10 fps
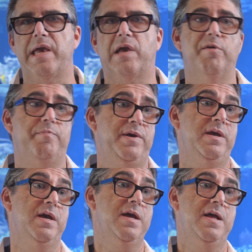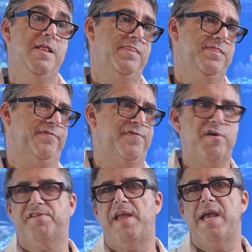It could be the
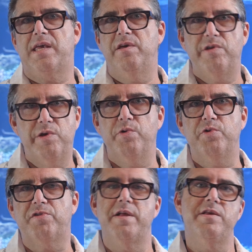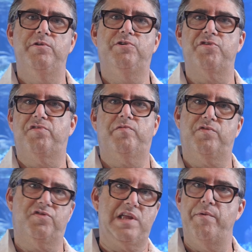first tank you used and you just
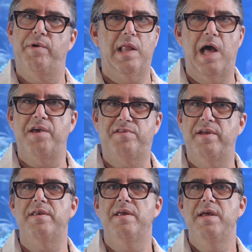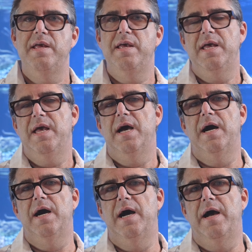sterilized it
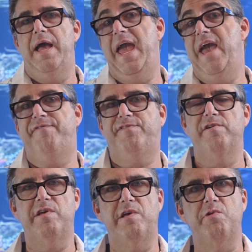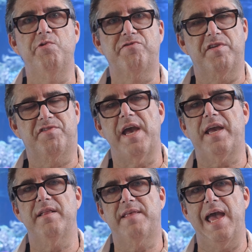after you use the
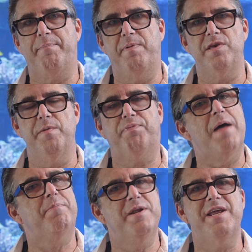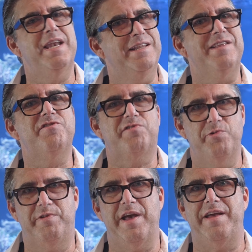second tank, but you probably need at least
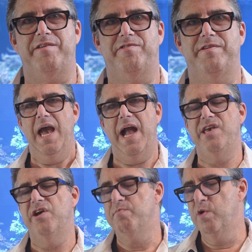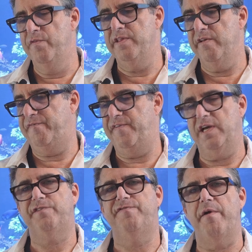2 tanks. And you're moving the
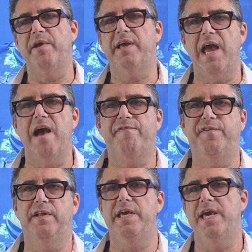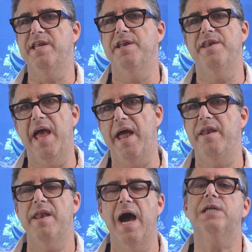fish very carefully in a
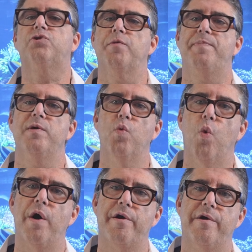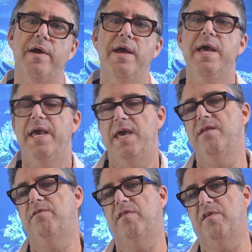net, not dripping water
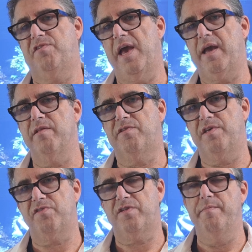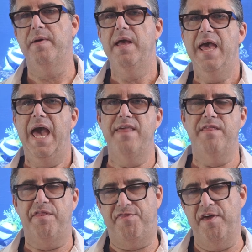into the second system. And
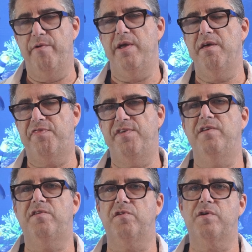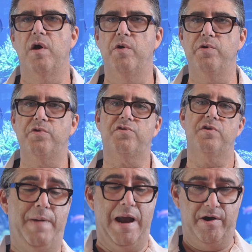the theory and thesis goes,
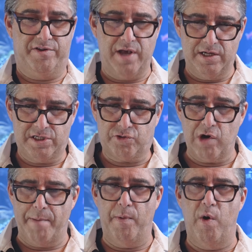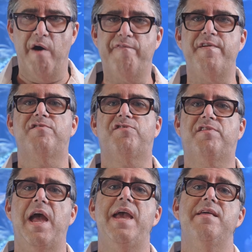parasites drop off and
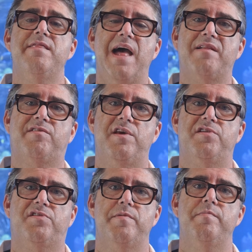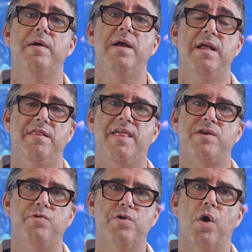stay in that system that
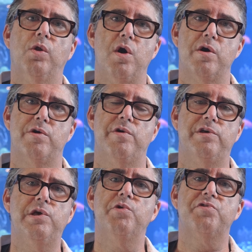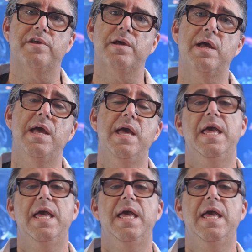you no longer are using.